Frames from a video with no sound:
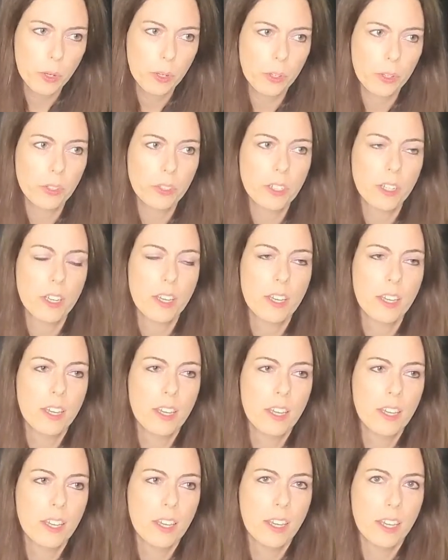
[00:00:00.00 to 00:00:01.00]
world
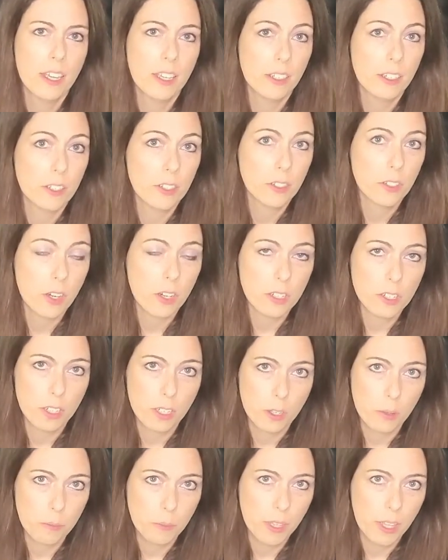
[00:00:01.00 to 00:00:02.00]
and to start to
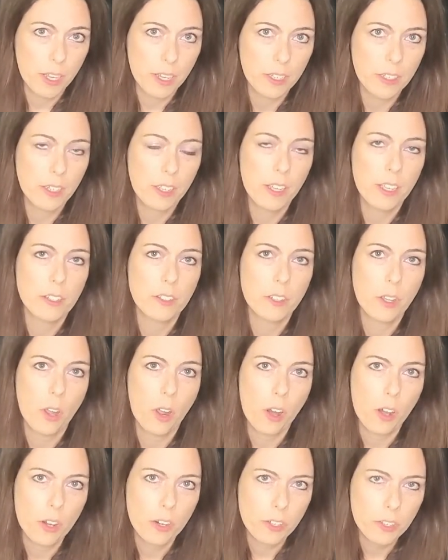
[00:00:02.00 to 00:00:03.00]
complain and to
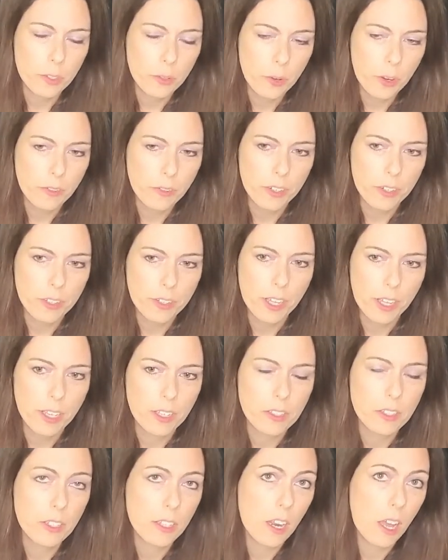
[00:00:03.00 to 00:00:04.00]
argue over
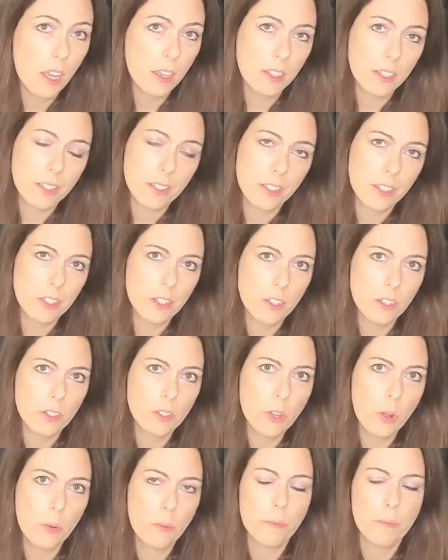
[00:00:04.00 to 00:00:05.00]
things that honestly just
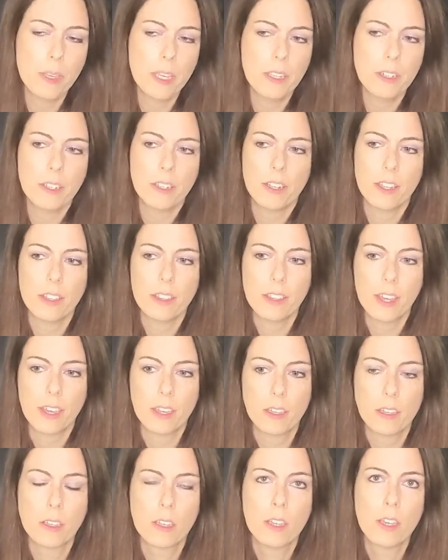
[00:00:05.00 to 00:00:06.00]
don't mean
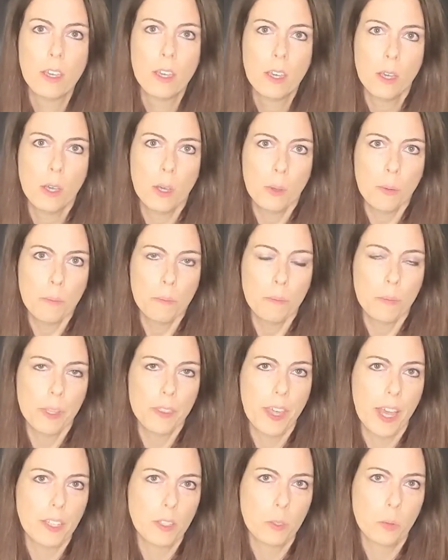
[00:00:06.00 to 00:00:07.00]
anything.
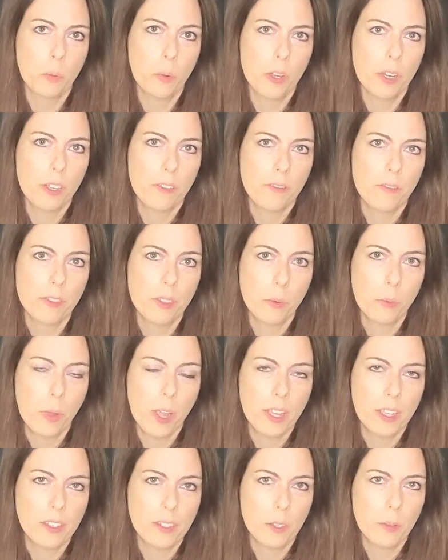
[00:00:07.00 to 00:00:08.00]
But that's one of the
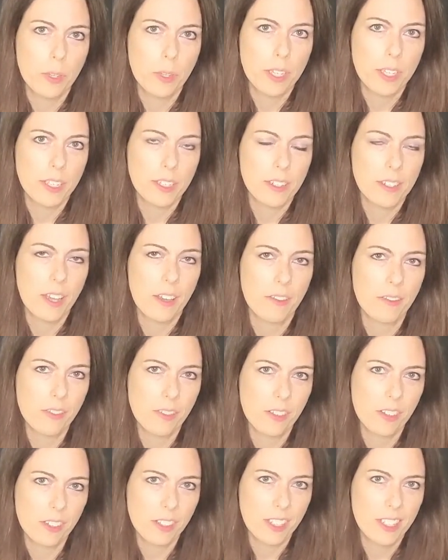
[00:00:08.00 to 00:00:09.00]
ways that we can
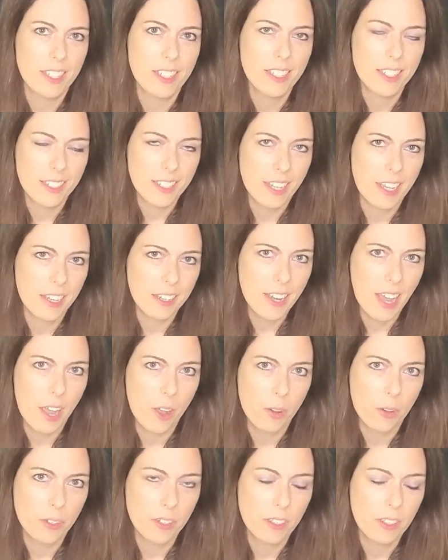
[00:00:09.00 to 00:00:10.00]
definitely stand
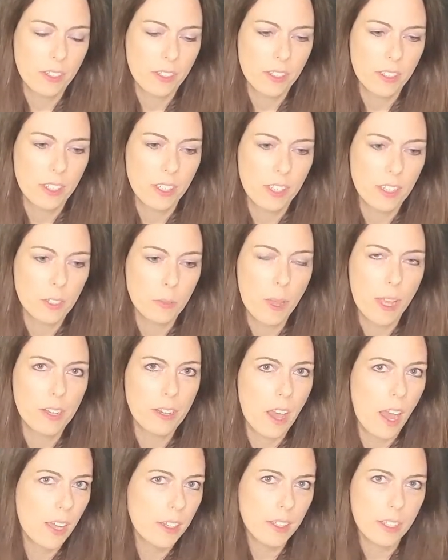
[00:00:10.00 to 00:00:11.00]
out is by
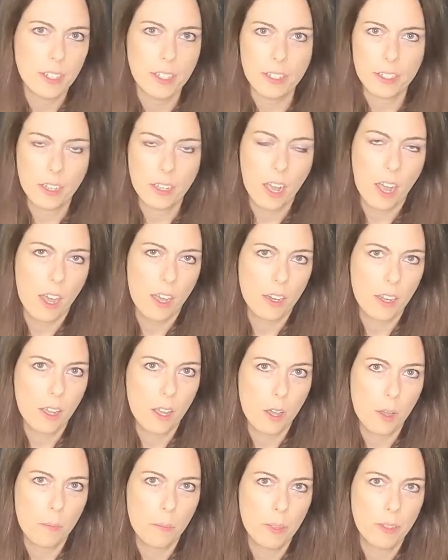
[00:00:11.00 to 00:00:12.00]
not getting caught
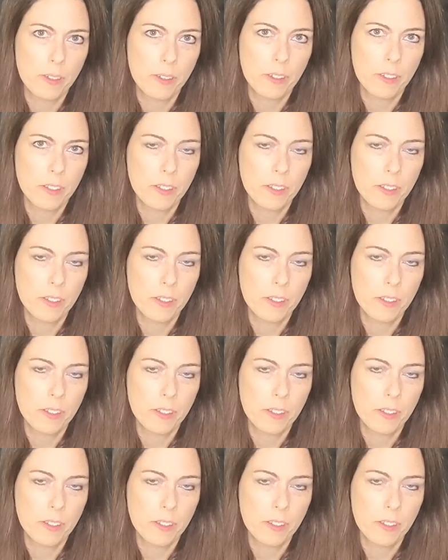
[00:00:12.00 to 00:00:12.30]
up,